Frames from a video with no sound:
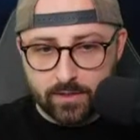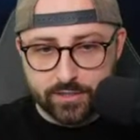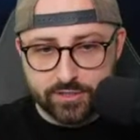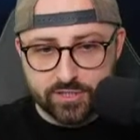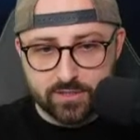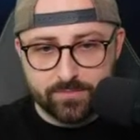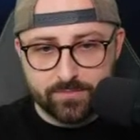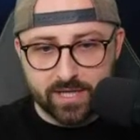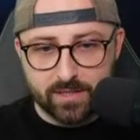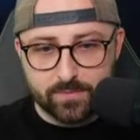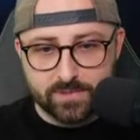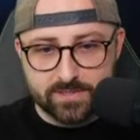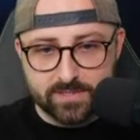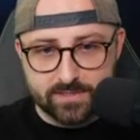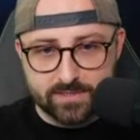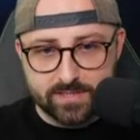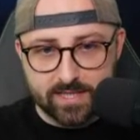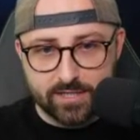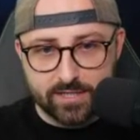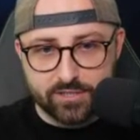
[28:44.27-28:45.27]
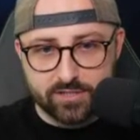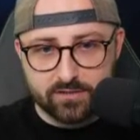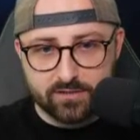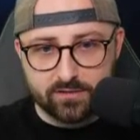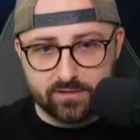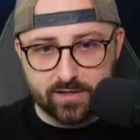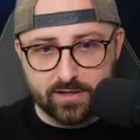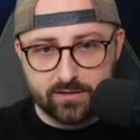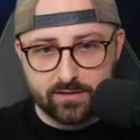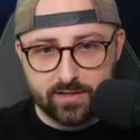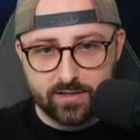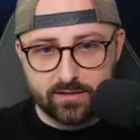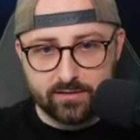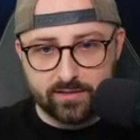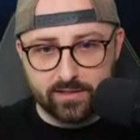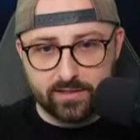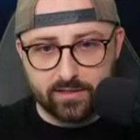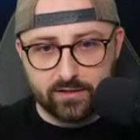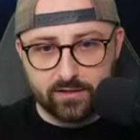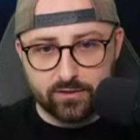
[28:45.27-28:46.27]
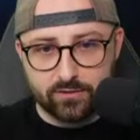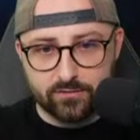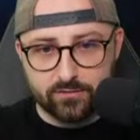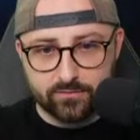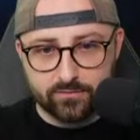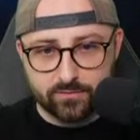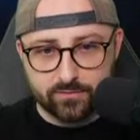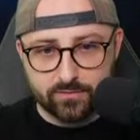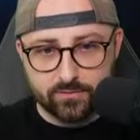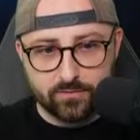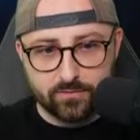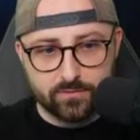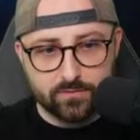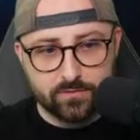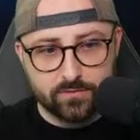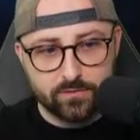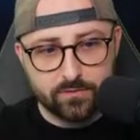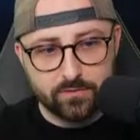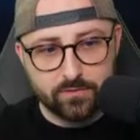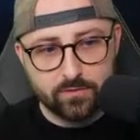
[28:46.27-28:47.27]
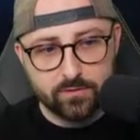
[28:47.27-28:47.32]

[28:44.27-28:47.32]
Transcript: I should be able to see, shouldn't I, in the overall...